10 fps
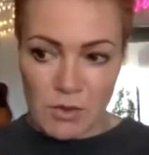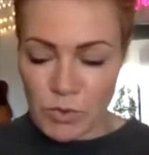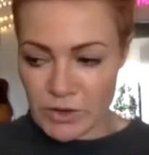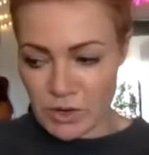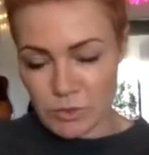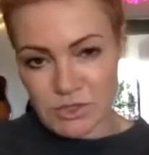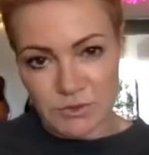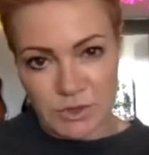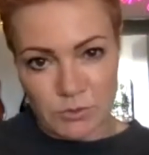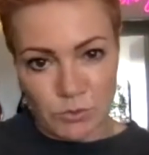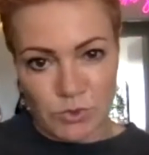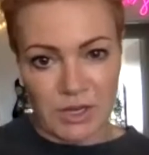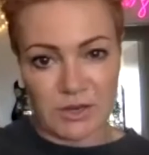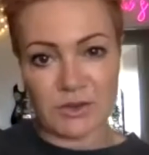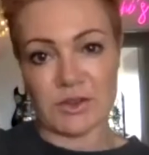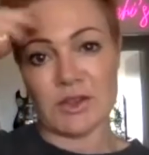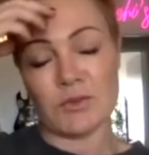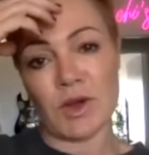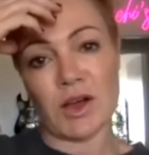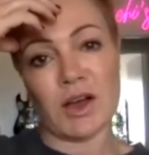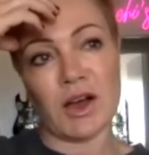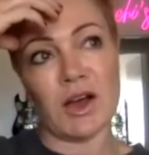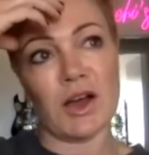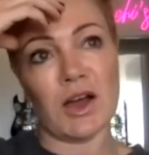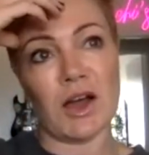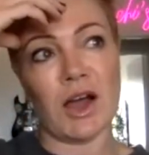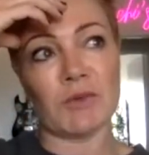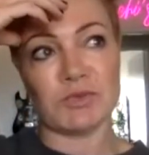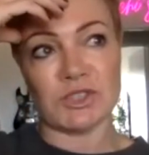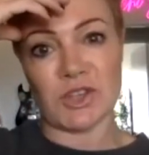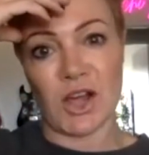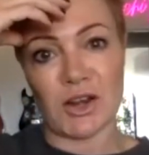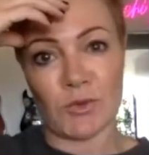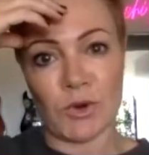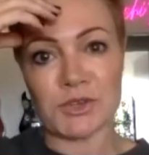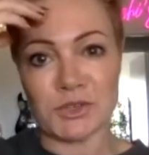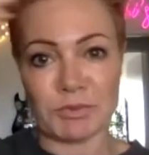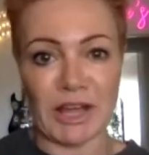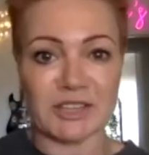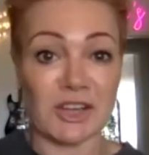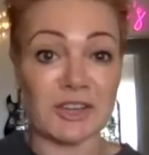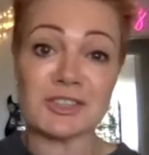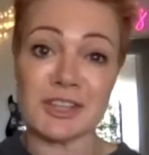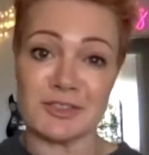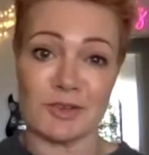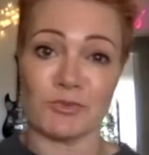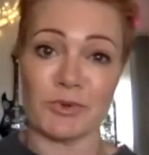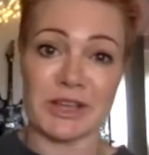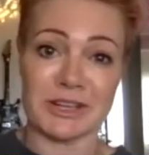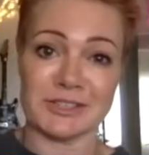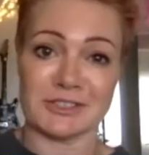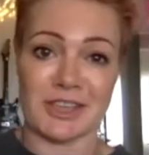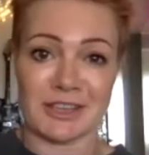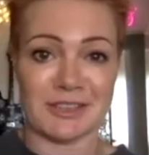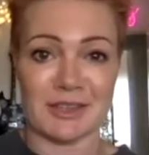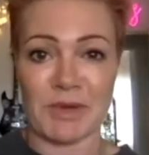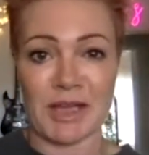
when I was living in Woodend, uh, I decided I wanted to play because I just think they're really sexy.